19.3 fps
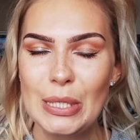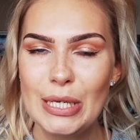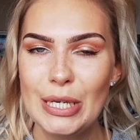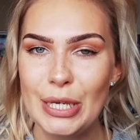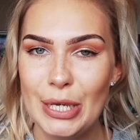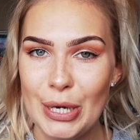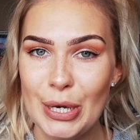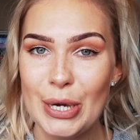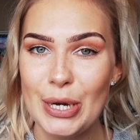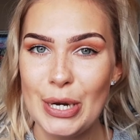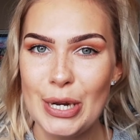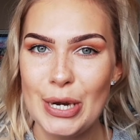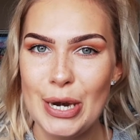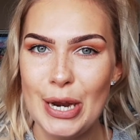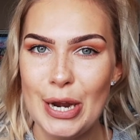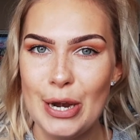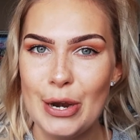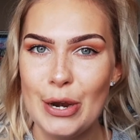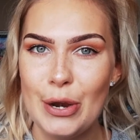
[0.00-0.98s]
you're gonna
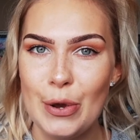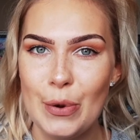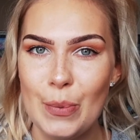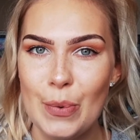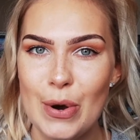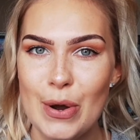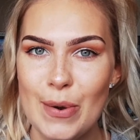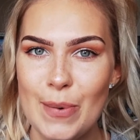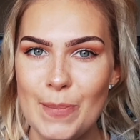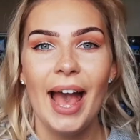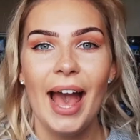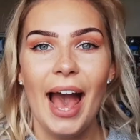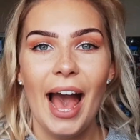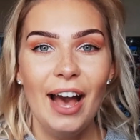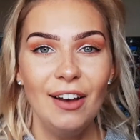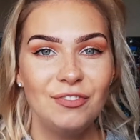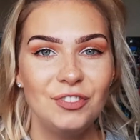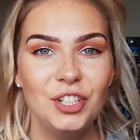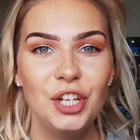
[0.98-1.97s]
need a new one.
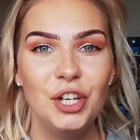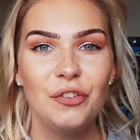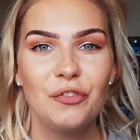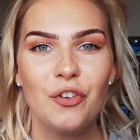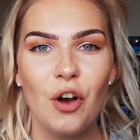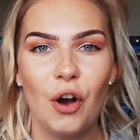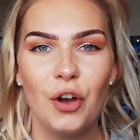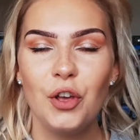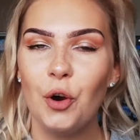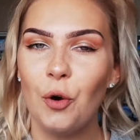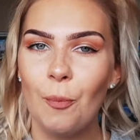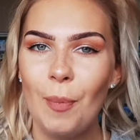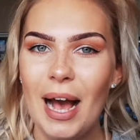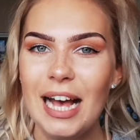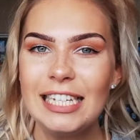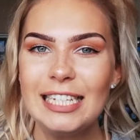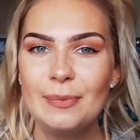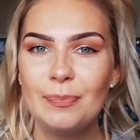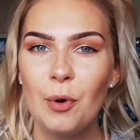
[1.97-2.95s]
After you've got your
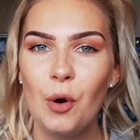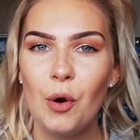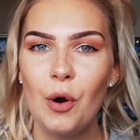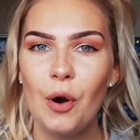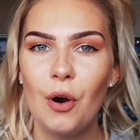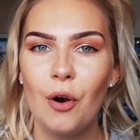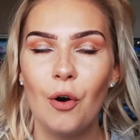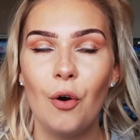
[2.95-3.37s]
passport,